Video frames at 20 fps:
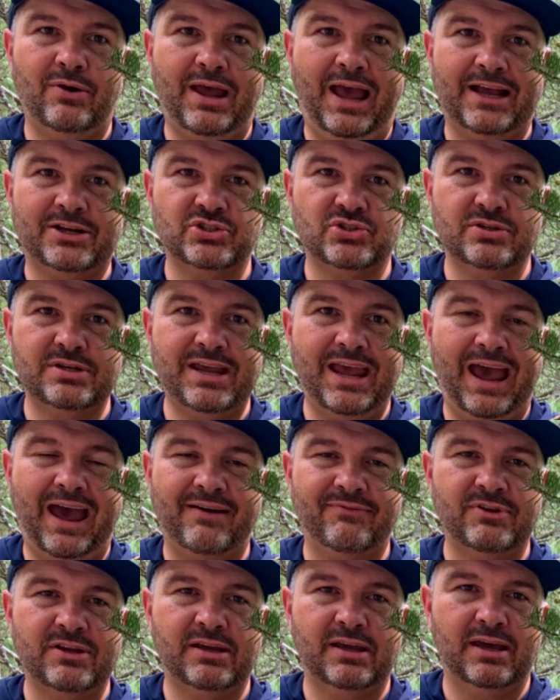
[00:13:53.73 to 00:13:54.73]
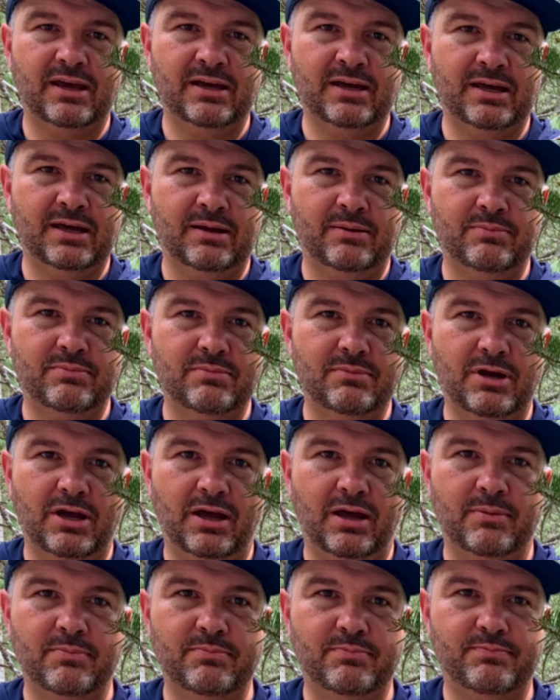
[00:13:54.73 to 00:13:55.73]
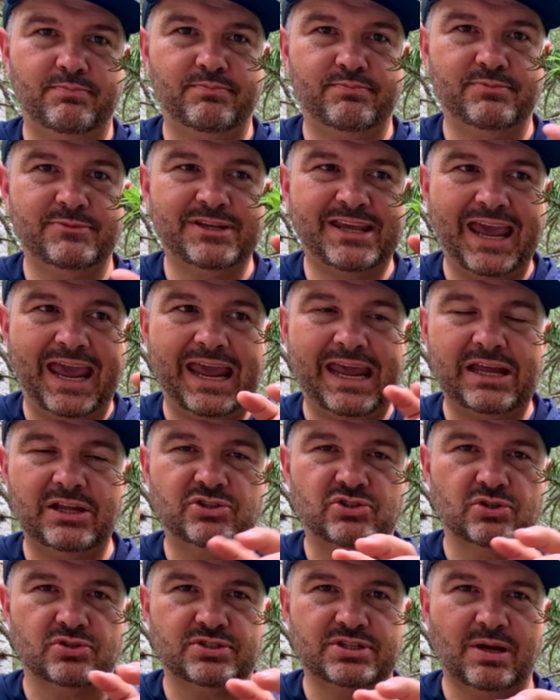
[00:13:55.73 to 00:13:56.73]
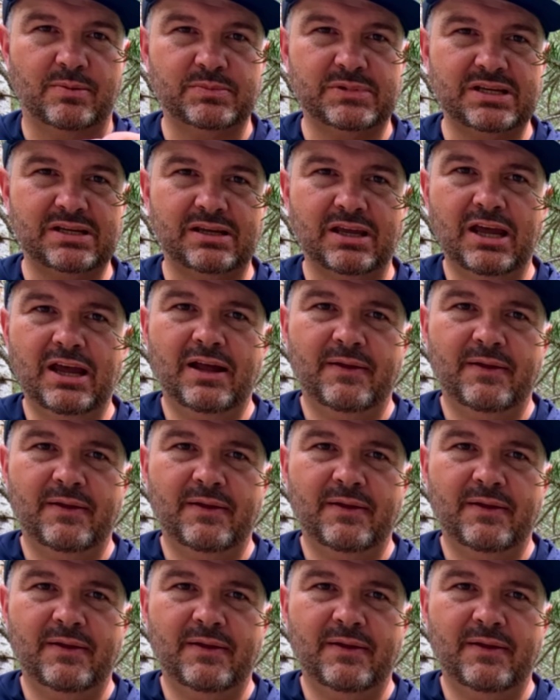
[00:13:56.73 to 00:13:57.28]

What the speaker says: actually having a gauge or something.